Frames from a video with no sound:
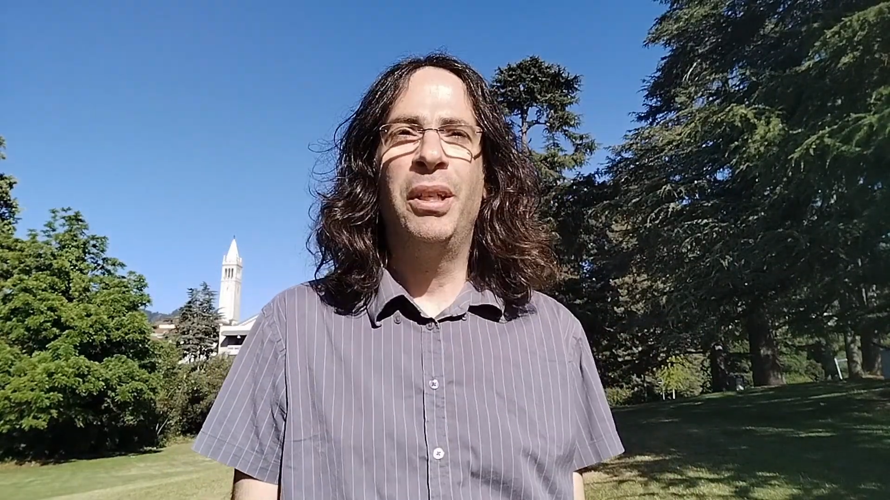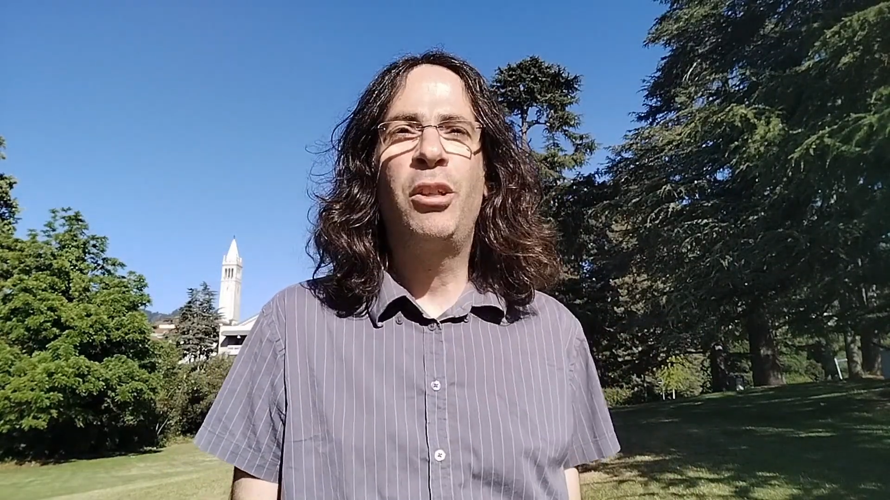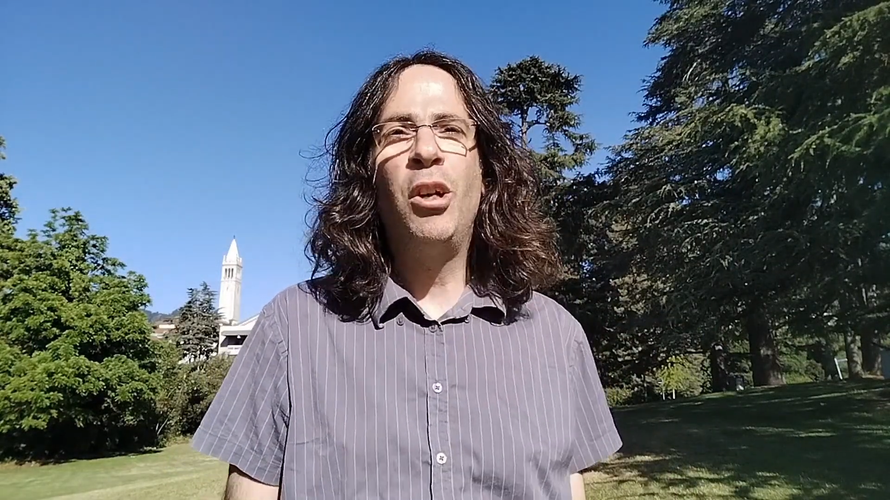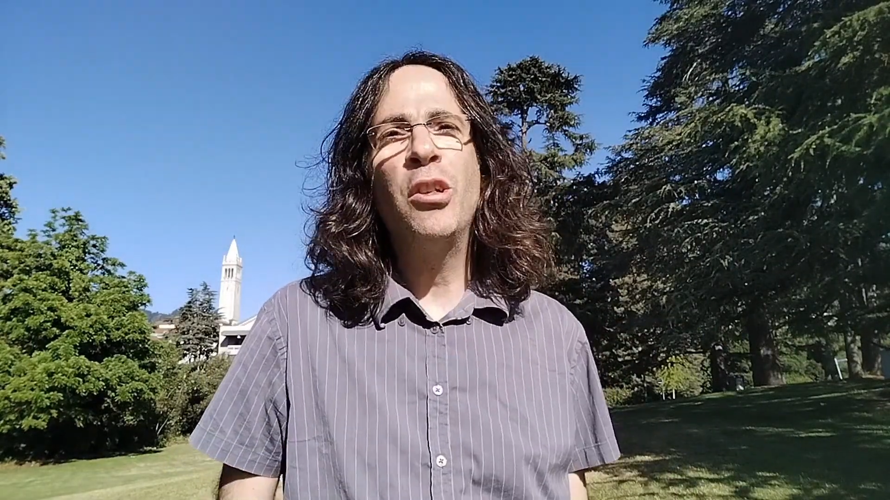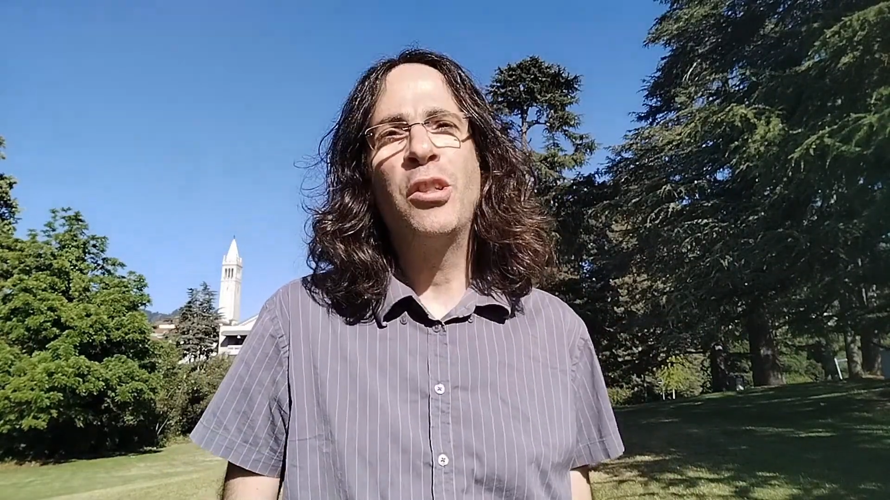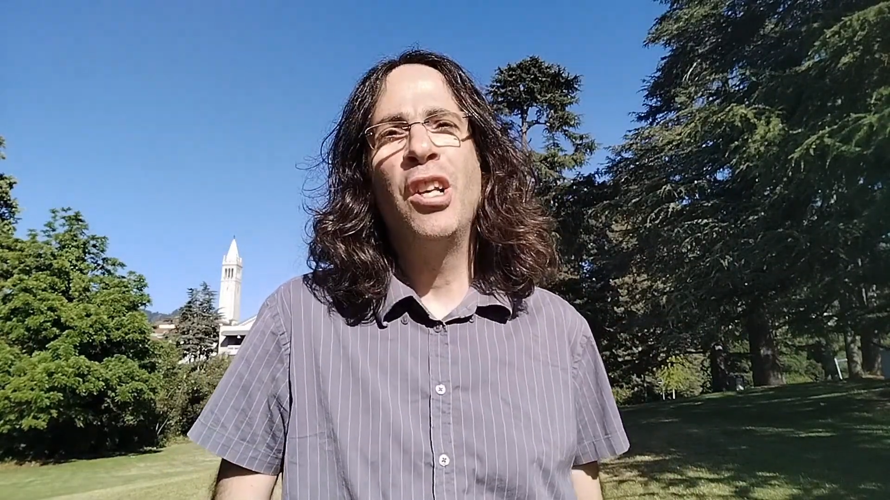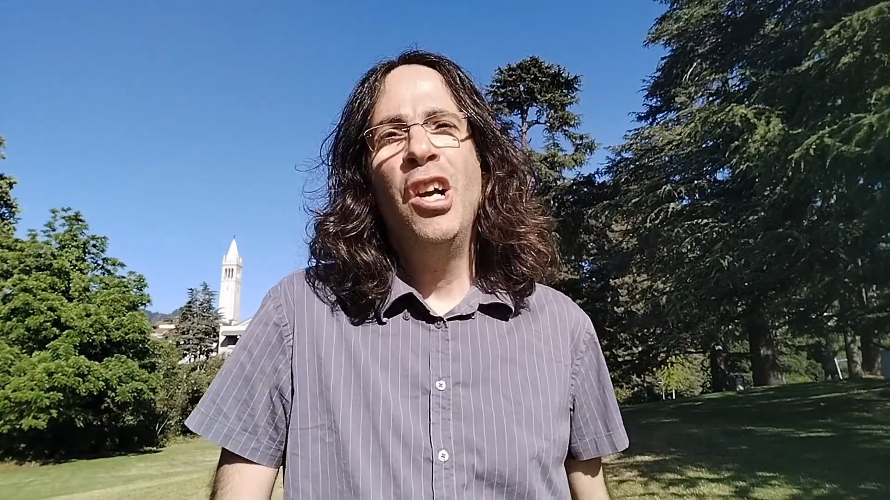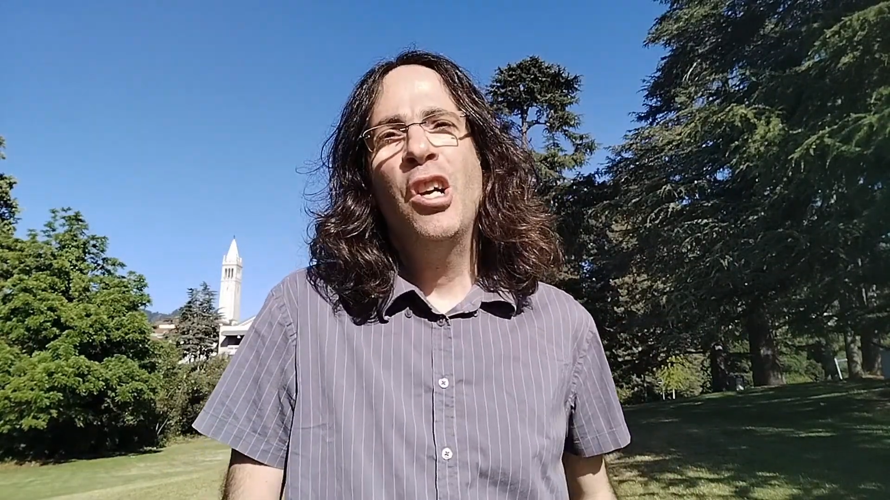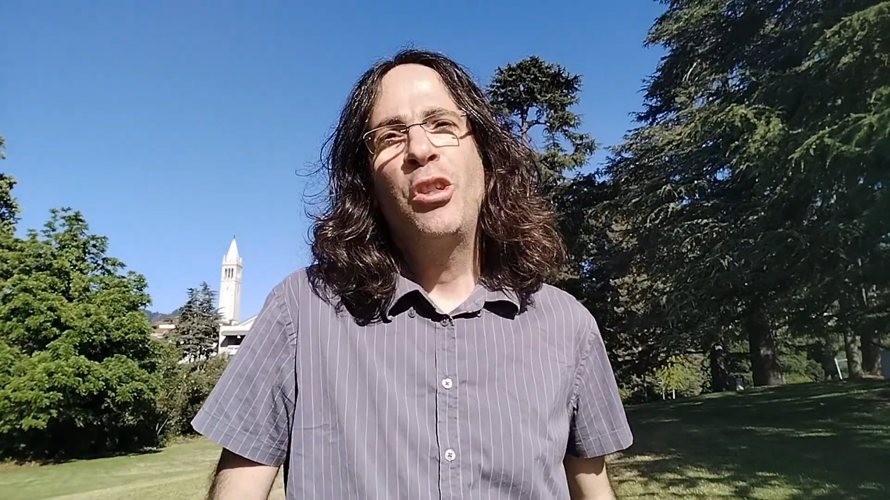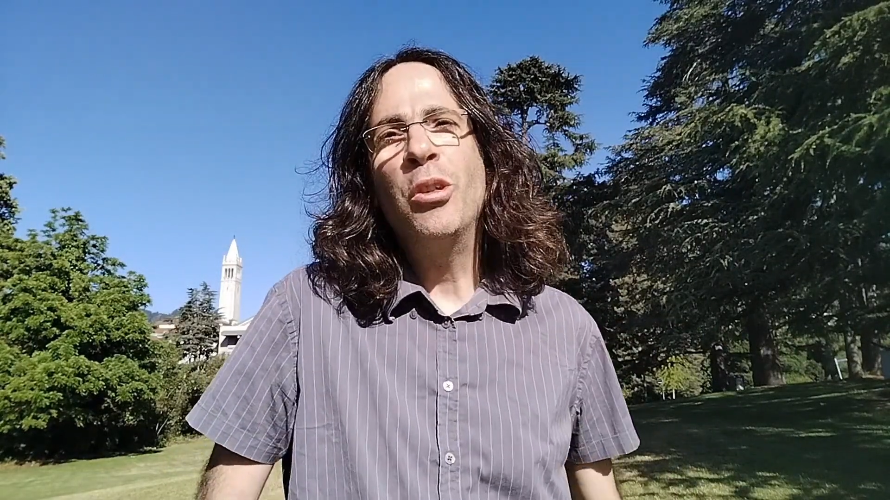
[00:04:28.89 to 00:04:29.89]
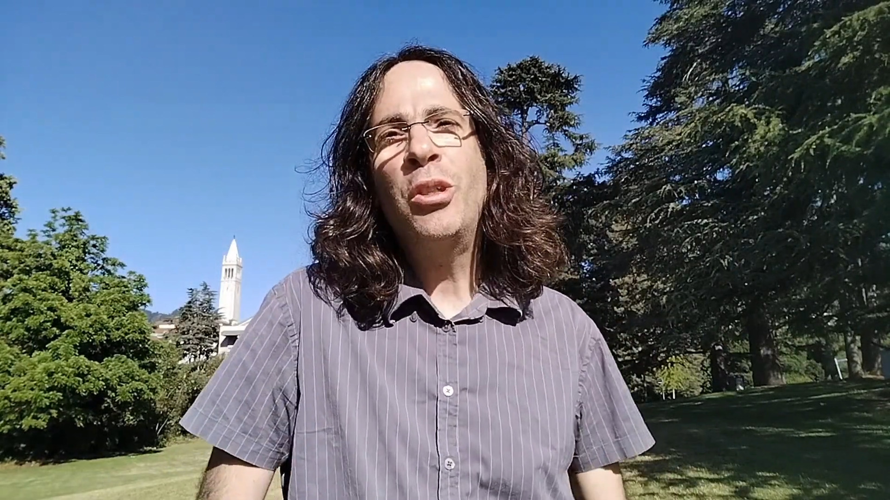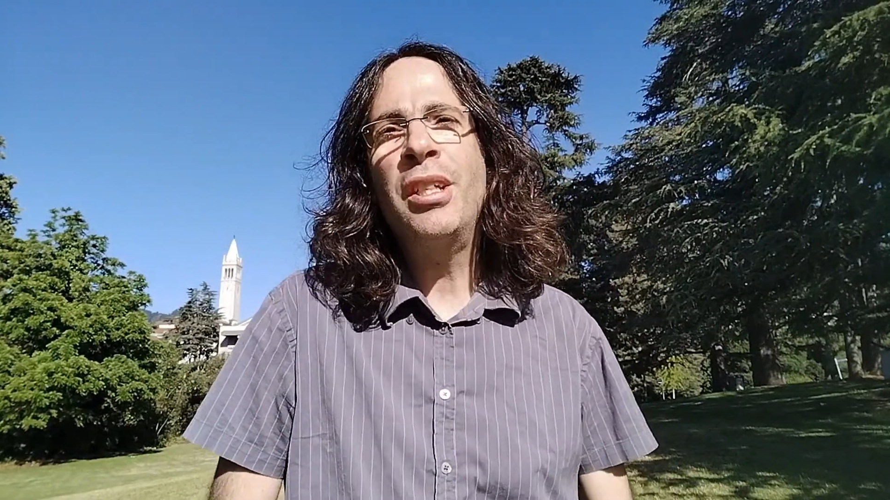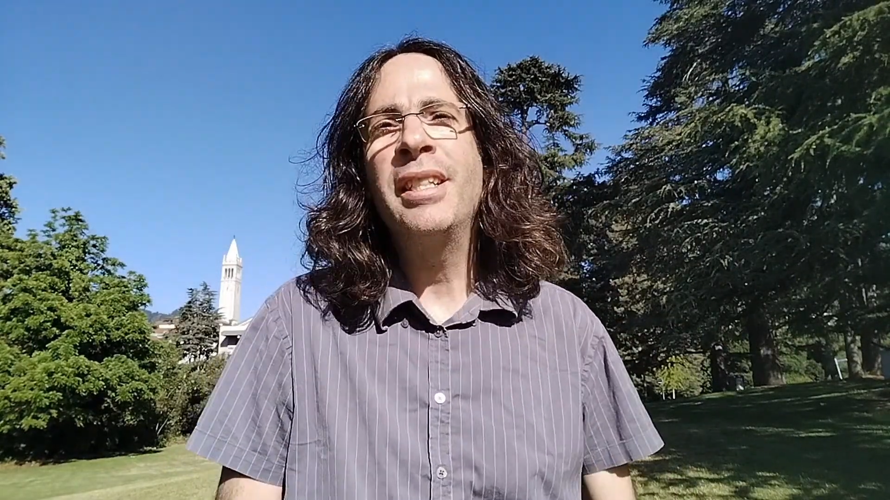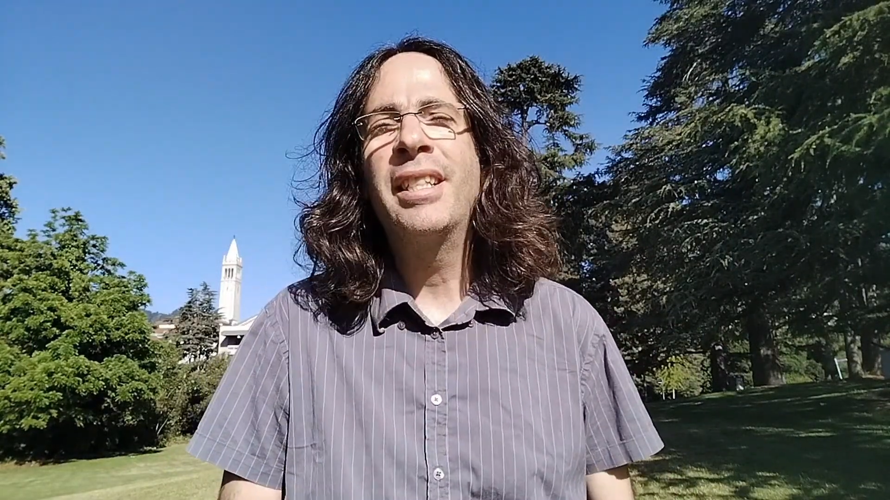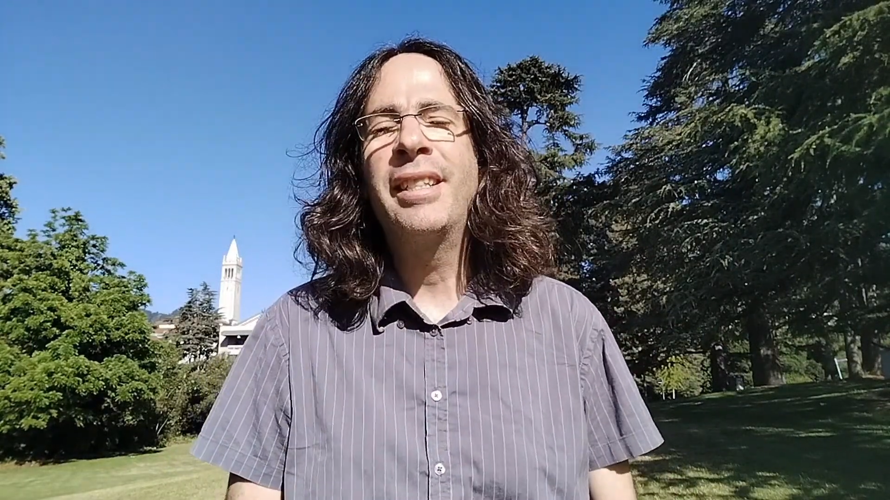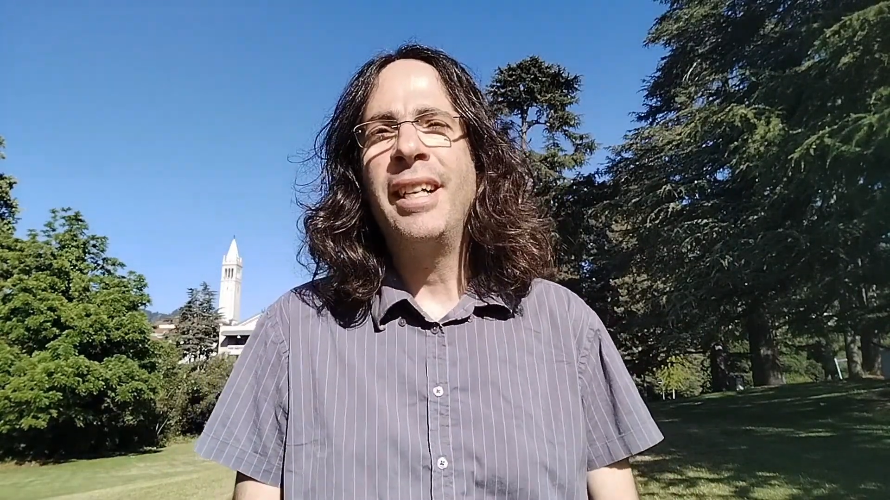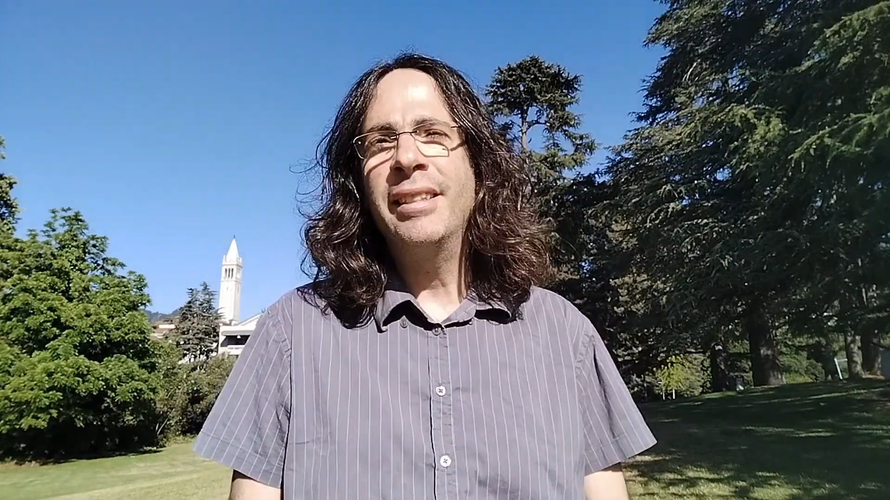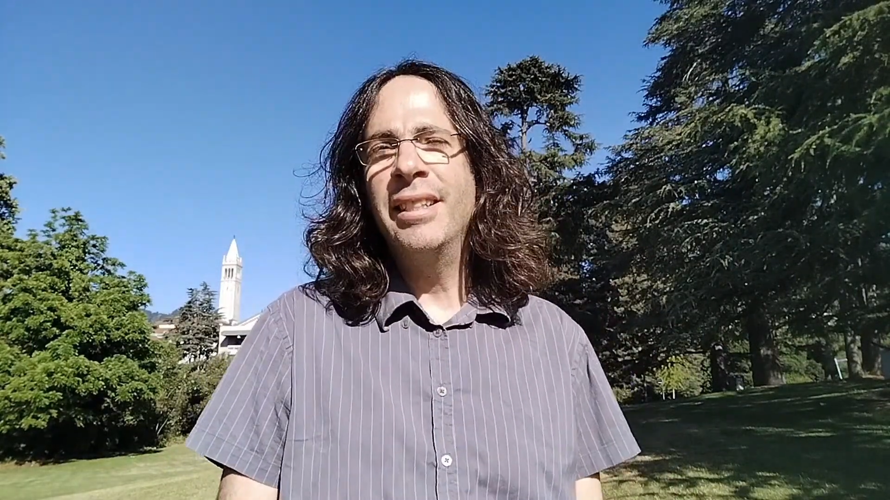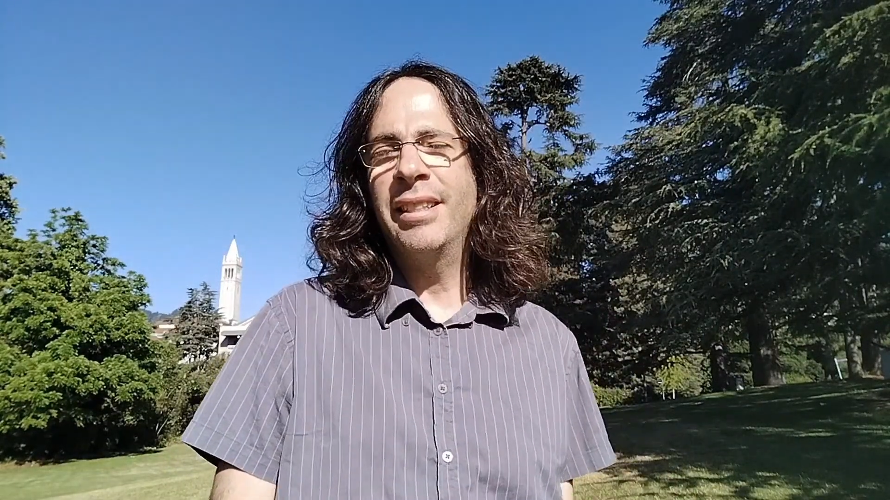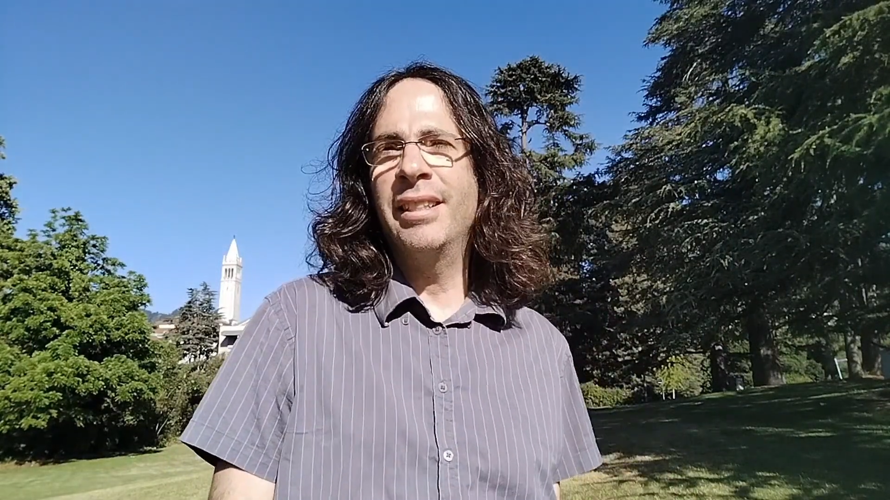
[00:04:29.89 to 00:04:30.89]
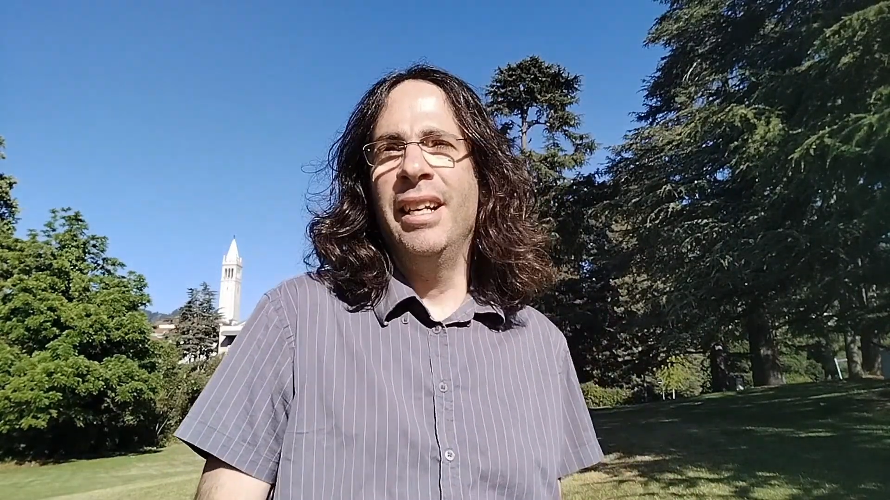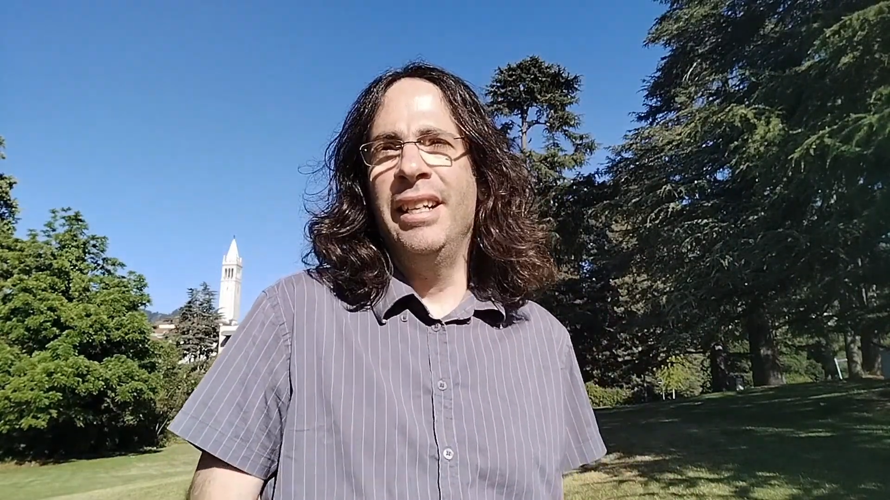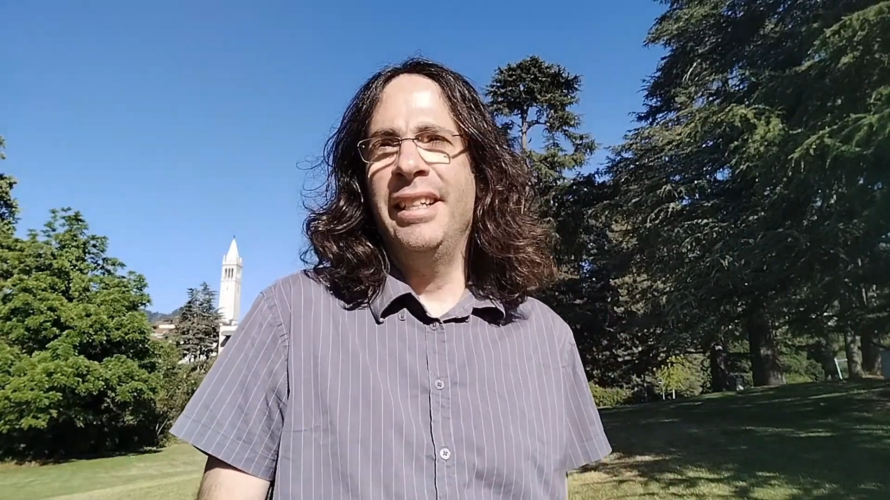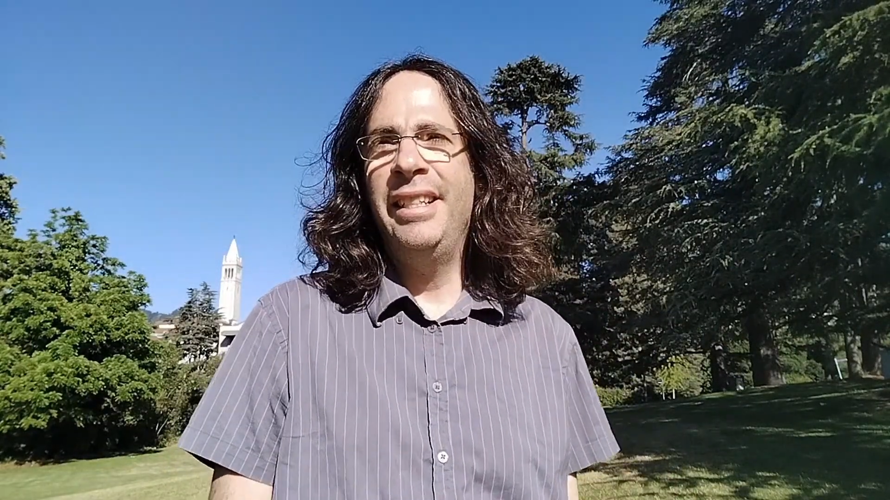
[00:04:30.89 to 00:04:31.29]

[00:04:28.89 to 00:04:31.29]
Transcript: Because consciousness studies